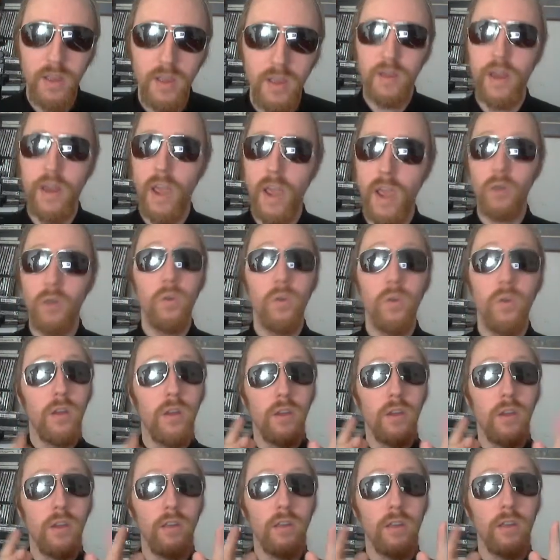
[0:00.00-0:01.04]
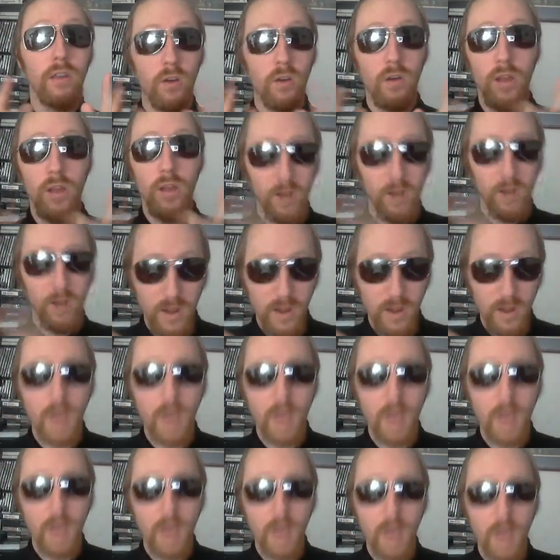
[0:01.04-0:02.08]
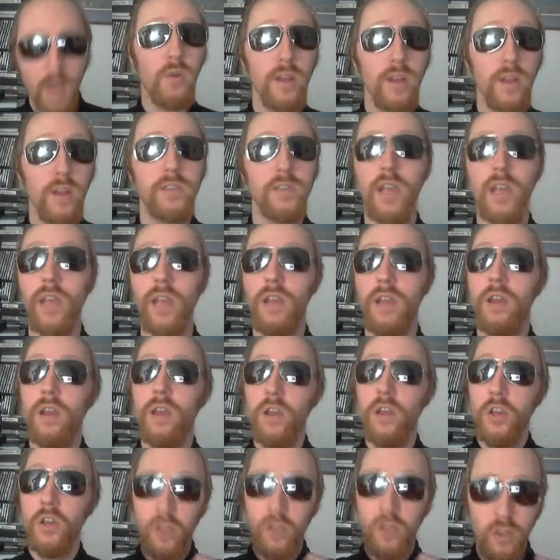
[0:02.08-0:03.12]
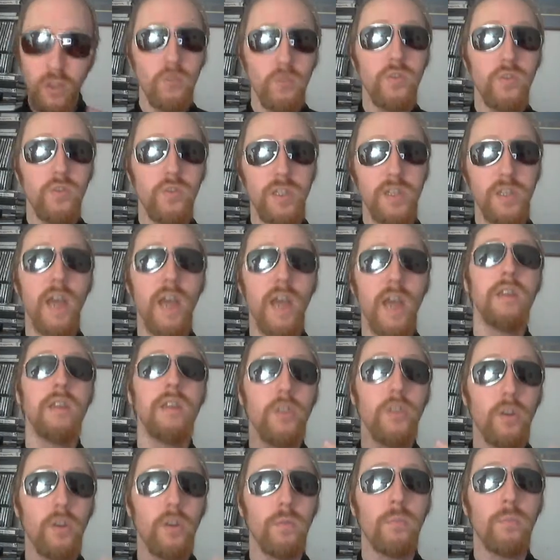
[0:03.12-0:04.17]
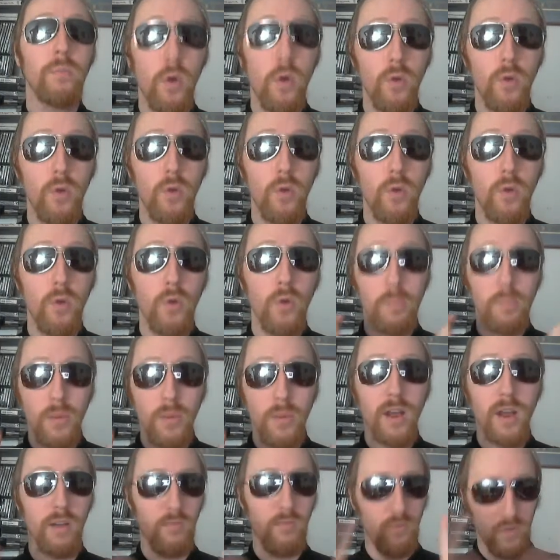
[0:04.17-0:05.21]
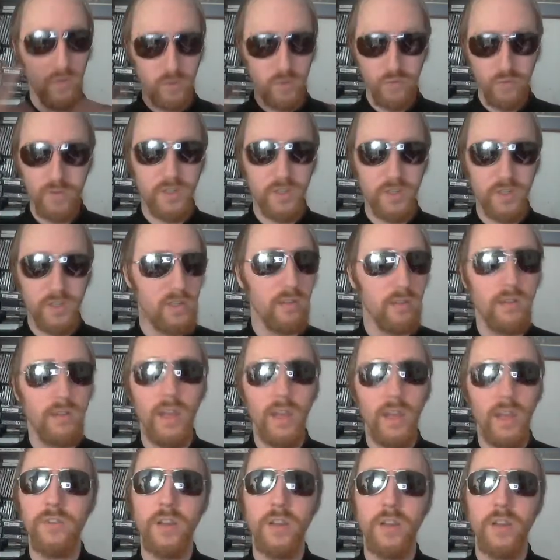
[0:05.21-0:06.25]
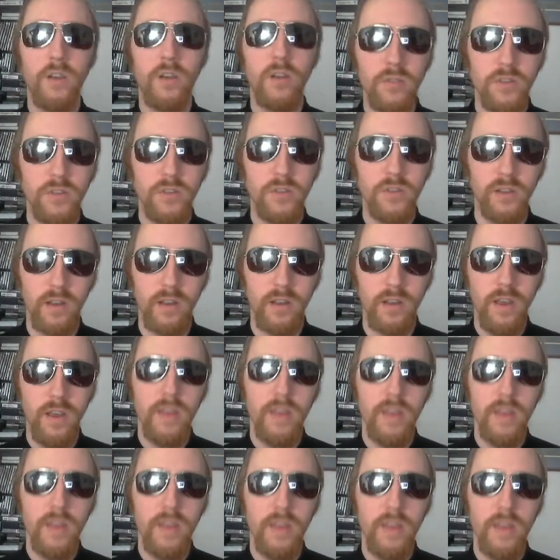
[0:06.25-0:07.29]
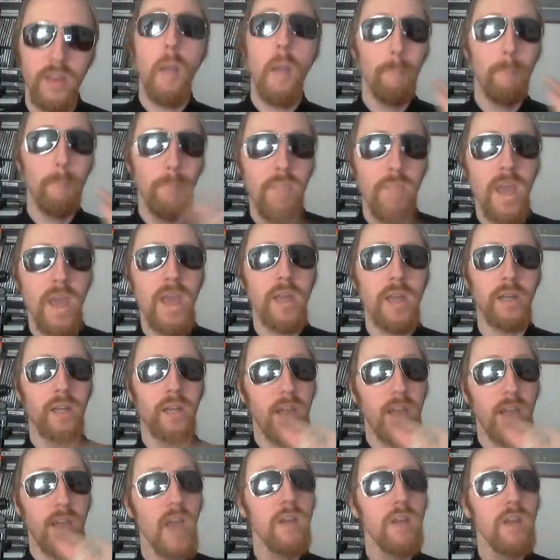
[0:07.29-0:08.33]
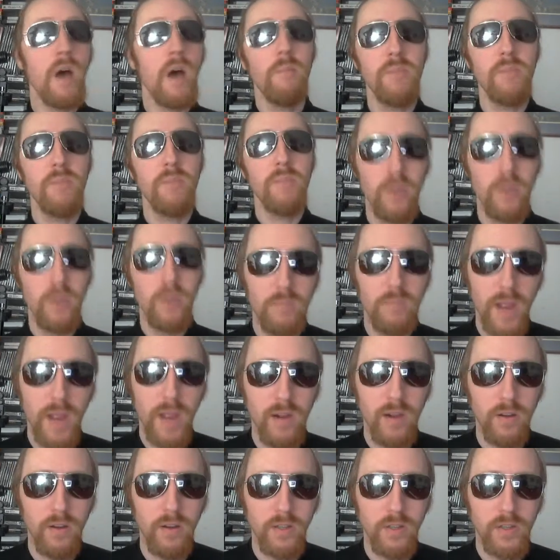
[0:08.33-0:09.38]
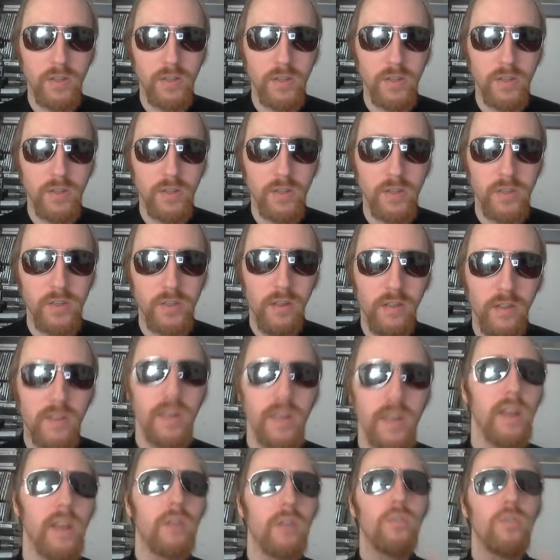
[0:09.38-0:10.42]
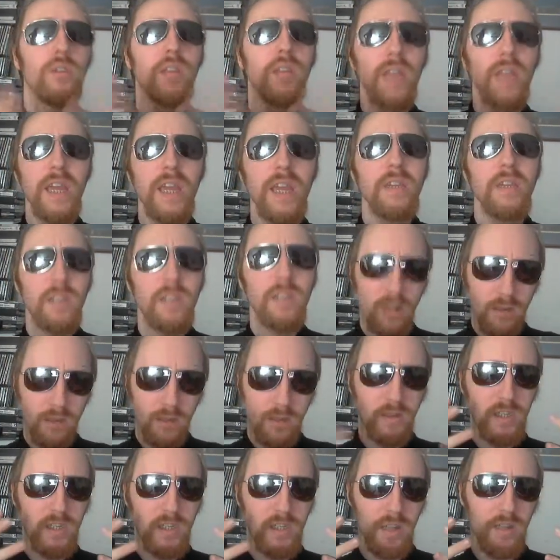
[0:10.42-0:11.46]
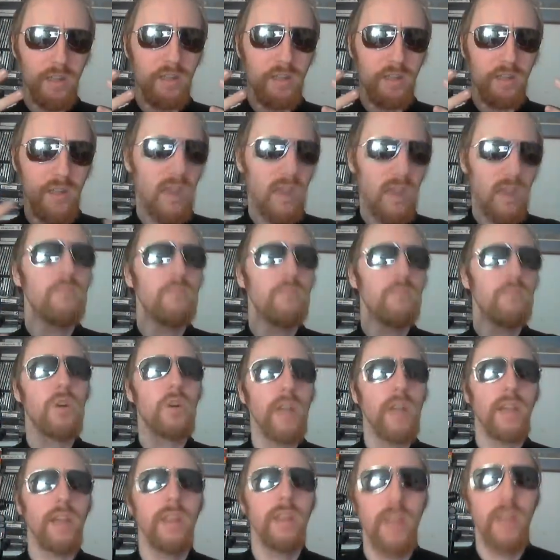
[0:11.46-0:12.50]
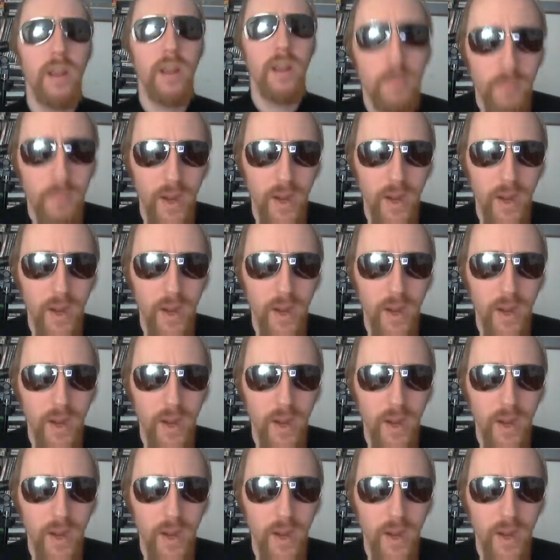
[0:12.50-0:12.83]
Now, and I made the point of saying, you said in your post above, which was still left unaltered, that men cannot be good parents, that it'll lead to them turning their